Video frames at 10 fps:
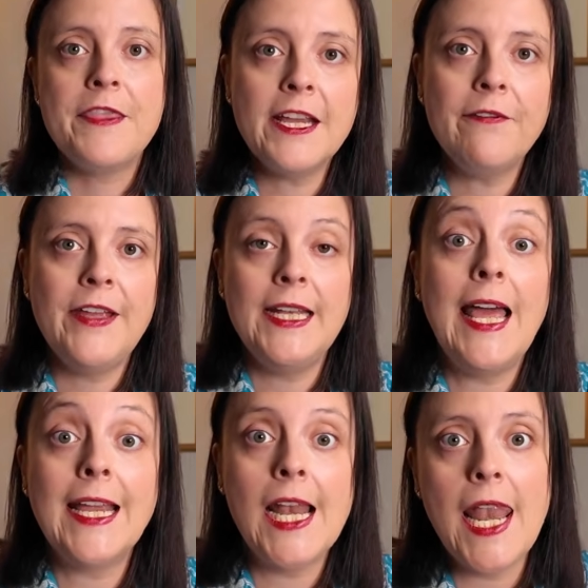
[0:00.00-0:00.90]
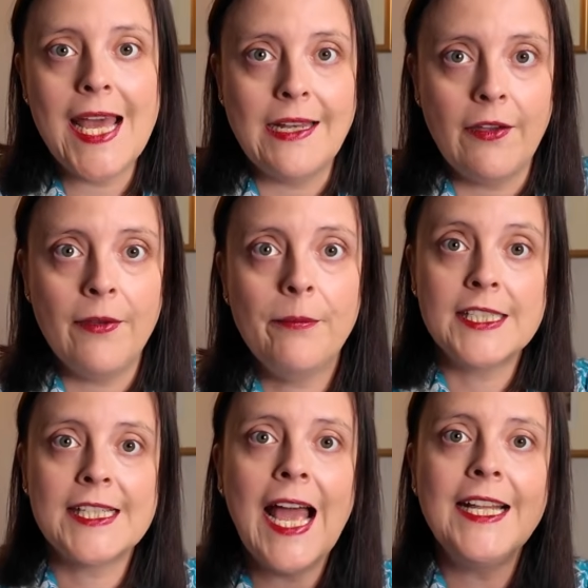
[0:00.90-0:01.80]
Think of it like a ladder. The
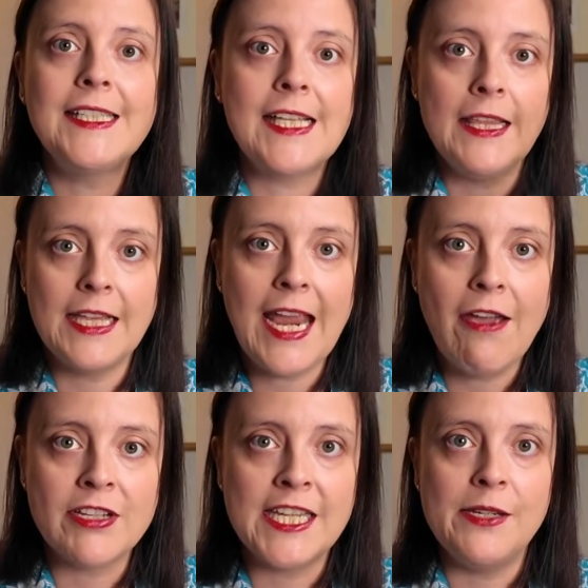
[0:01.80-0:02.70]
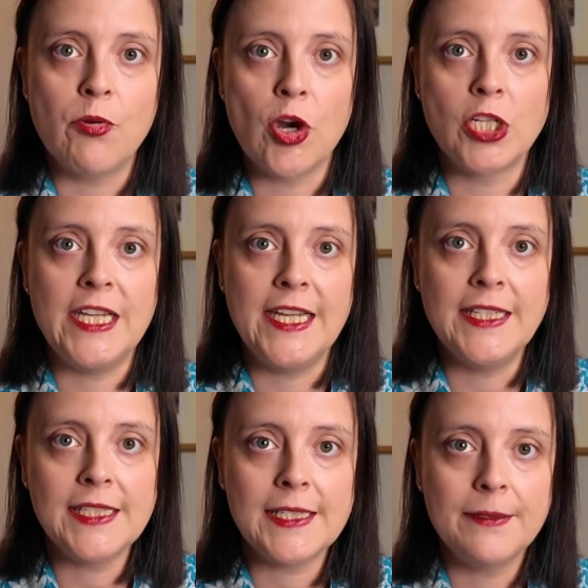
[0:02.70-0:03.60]
sides are the keratin
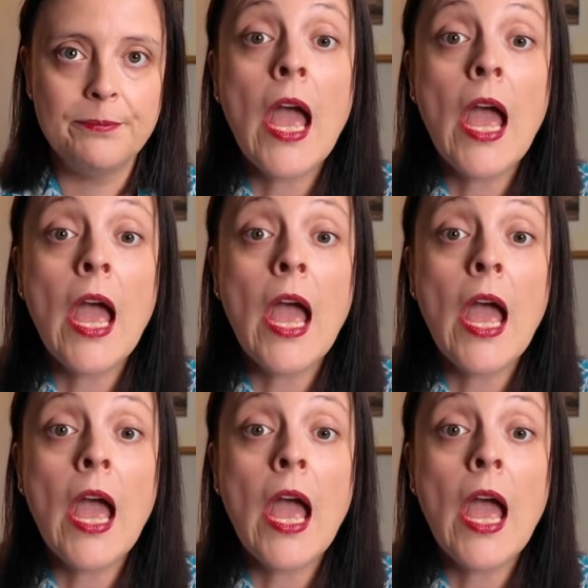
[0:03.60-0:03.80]
proteins,